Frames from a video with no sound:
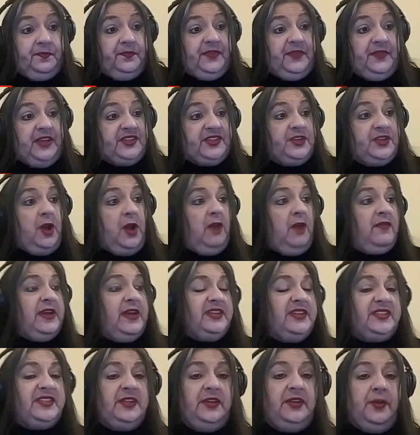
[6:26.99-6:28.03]
there's no
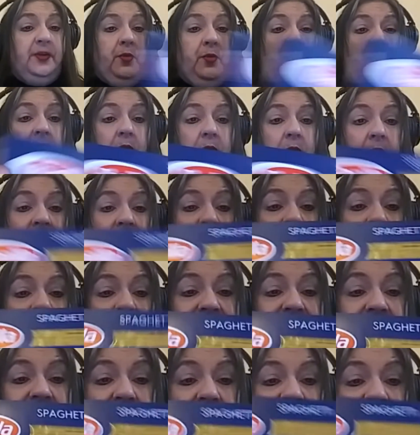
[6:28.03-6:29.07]
reason in the world why you
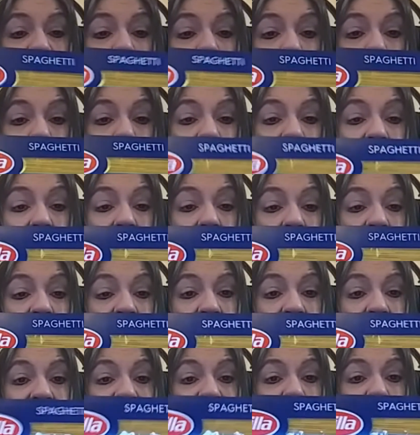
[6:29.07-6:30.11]
have to use a whole pound.
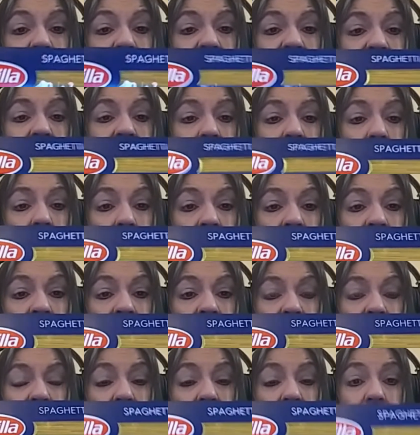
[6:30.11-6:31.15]
If you live alone,
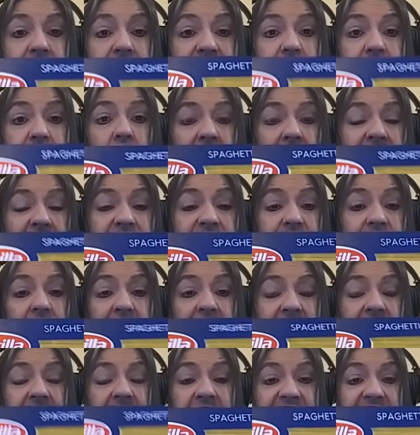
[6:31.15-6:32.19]
but you want to try
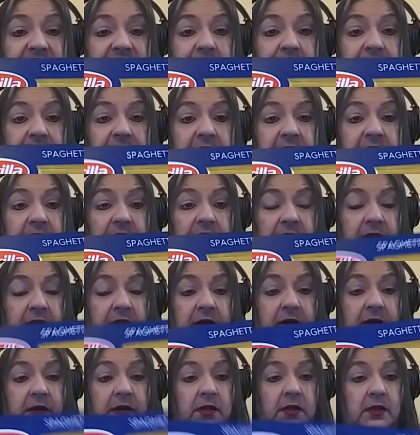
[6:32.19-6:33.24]
the recipe,
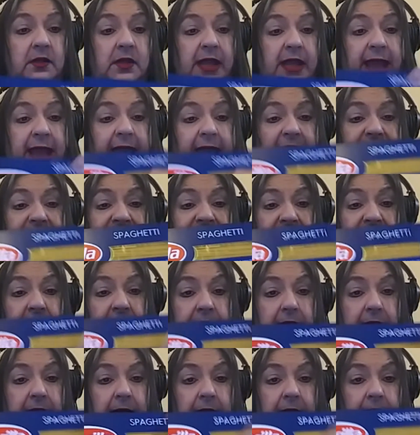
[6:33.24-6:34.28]
half it.
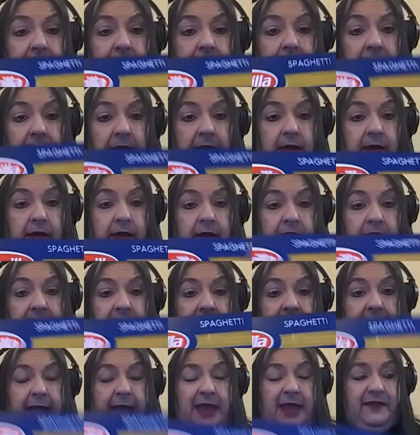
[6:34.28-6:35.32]

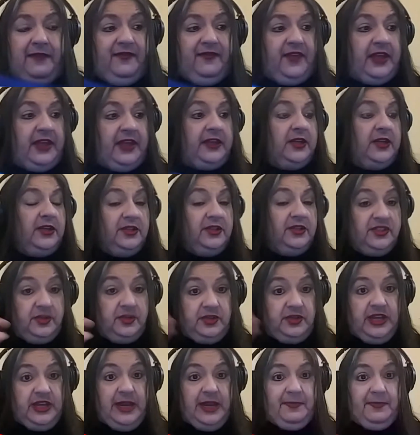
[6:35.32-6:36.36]
Half it. So
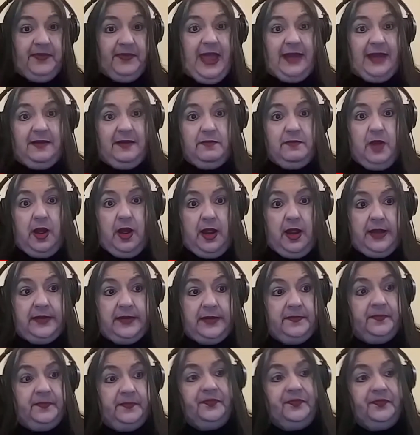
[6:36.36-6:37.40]
keep that in
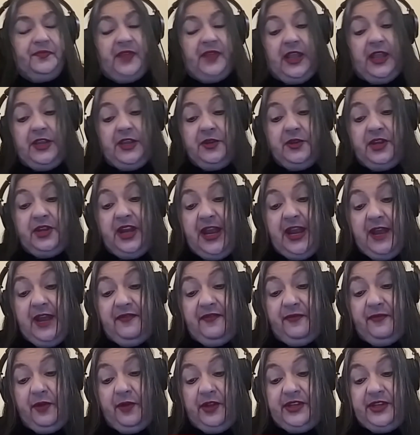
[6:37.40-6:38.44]
mind. And you could
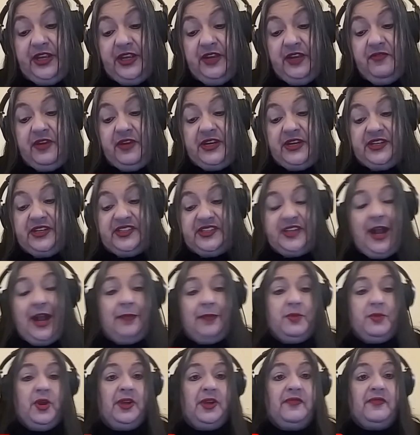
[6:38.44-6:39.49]
half all the ingredients. Now
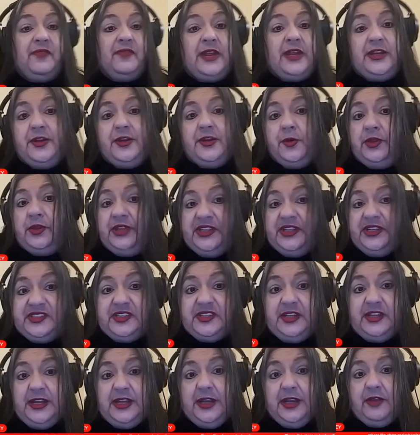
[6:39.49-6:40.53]
I'm going to read you a list
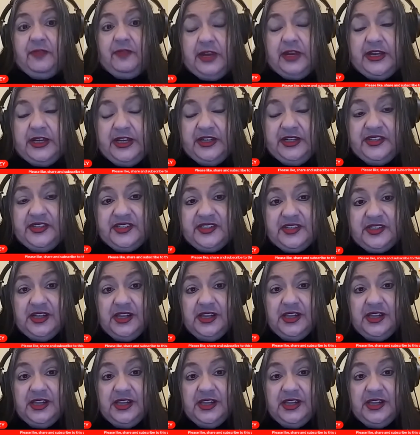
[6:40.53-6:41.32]
of the ingredients.